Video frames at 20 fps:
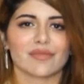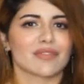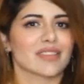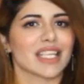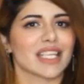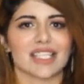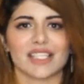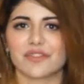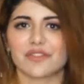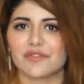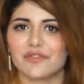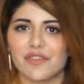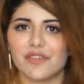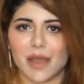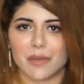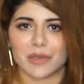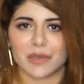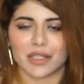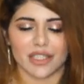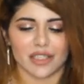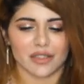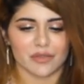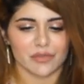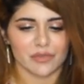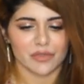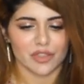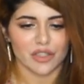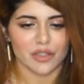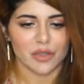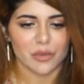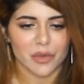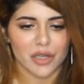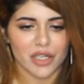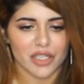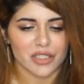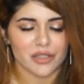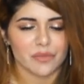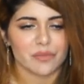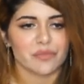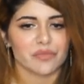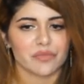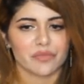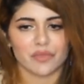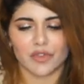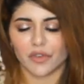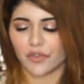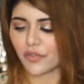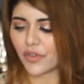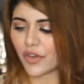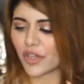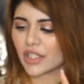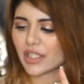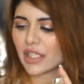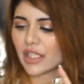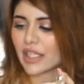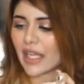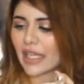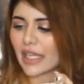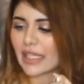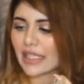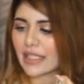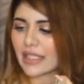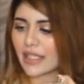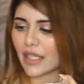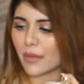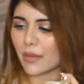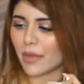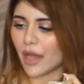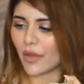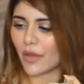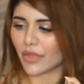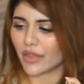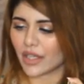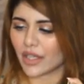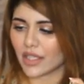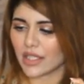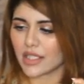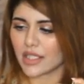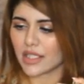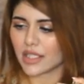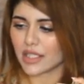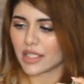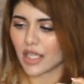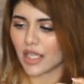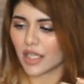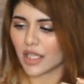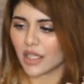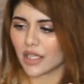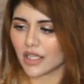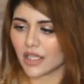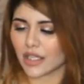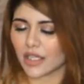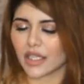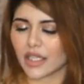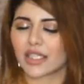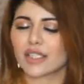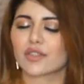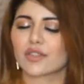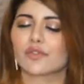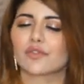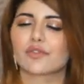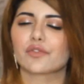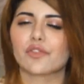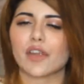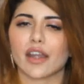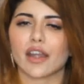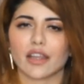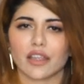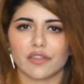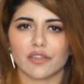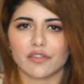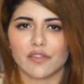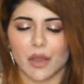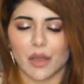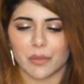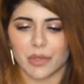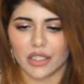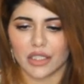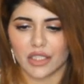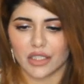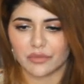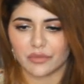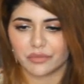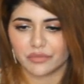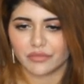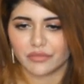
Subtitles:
It's feminine. You know what? The first thing I can say about this, it's very feminine.